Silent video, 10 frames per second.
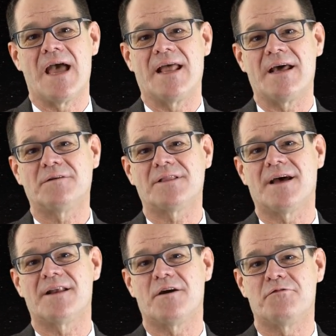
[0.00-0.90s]
and
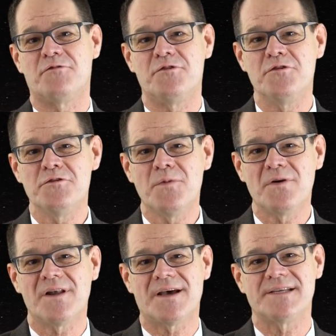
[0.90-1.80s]
outline a few
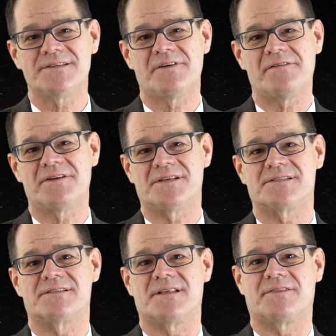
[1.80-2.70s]
more lines of
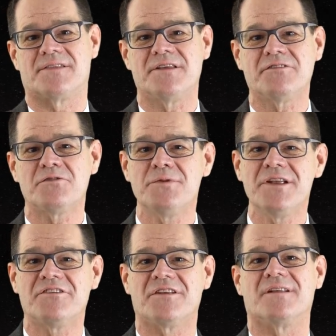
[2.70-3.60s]
evidence that this
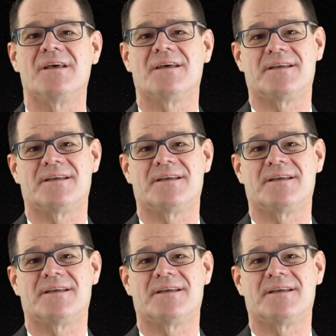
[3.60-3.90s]
region